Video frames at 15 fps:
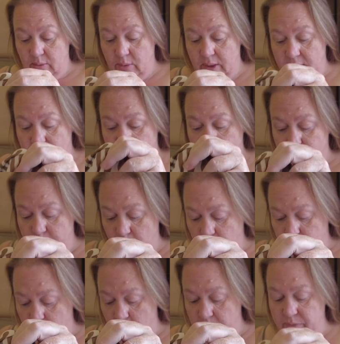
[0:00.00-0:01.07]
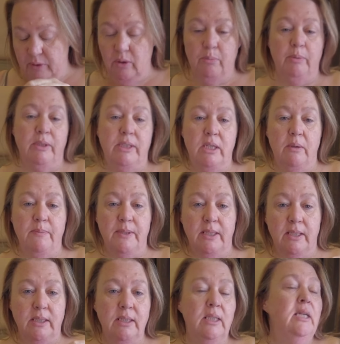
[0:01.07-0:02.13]
or I have a couple, oh, I have a couple of tops in
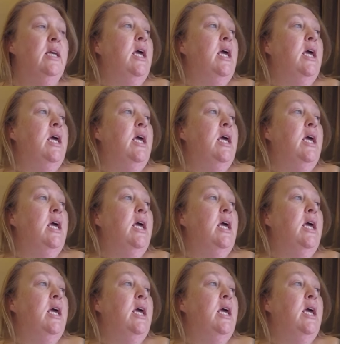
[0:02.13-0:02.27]
it.